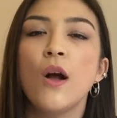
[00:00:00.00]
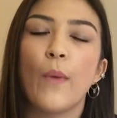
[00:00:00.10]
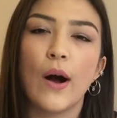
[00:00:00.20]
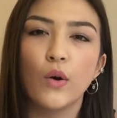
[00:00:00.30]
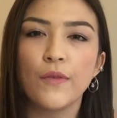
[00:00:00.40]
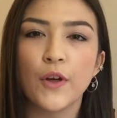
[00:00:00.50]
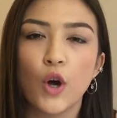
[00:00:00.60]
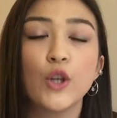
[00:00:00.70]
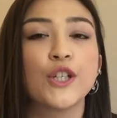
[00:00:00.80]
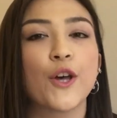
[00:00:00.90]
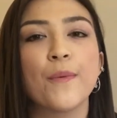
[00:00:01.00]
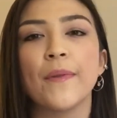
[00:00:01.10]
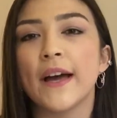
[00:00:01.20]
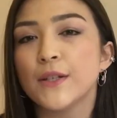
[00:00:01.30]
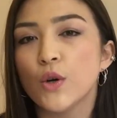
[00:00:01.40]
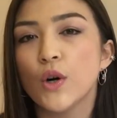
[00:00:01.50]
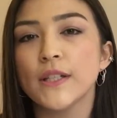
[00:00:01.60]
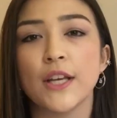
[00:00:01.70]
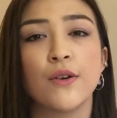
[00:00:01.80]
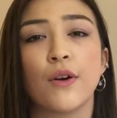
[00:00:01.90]
where all of the colleges open their doors
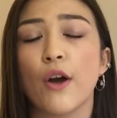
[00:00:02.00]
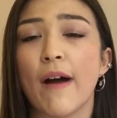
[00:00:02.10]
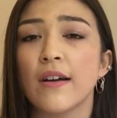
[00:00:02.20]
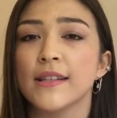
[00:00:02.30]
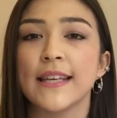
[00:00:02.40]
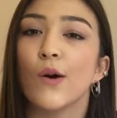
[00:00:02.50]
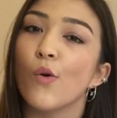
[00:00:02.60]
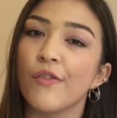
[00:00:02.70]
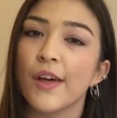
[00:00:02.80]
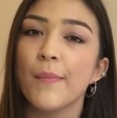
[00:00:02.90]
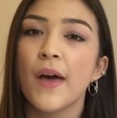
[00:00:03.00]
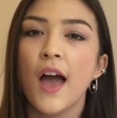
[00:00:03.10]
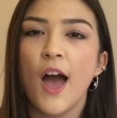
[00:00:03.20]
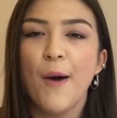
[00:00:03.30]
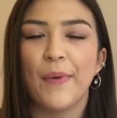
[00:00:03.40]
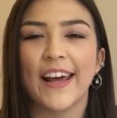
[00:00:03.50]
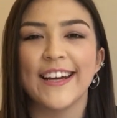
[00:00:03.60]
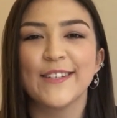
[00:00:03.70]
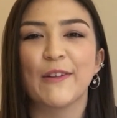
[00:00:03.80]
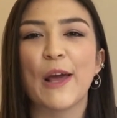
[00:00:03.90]
and you can go around and see all of them. But it
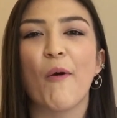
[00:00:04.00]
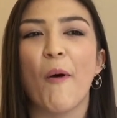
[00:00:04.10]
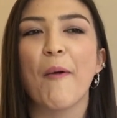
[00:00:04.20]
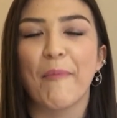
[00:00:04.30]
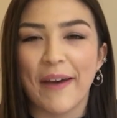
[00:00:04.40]
is really quite